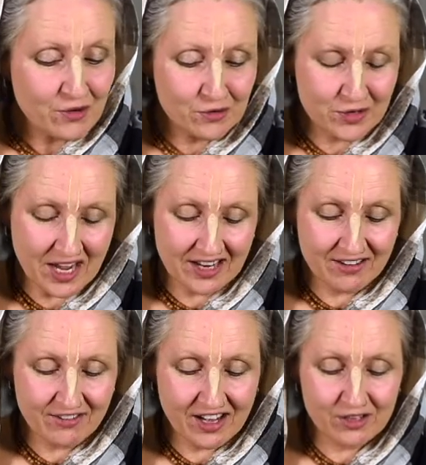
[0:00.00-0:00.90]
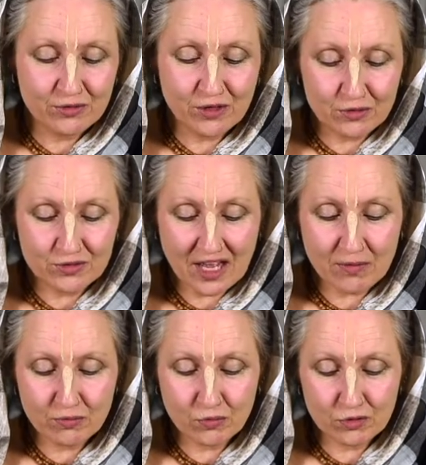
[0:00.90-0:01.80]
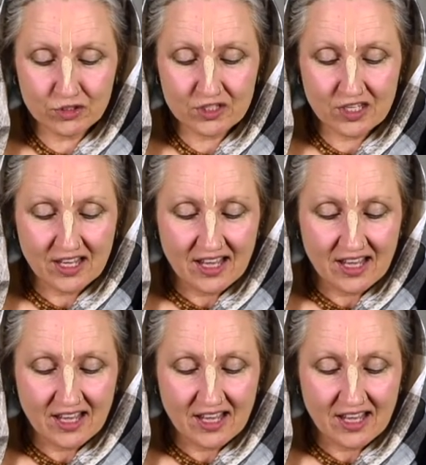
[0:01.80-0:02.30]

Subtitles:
Udanavayu goes upwards.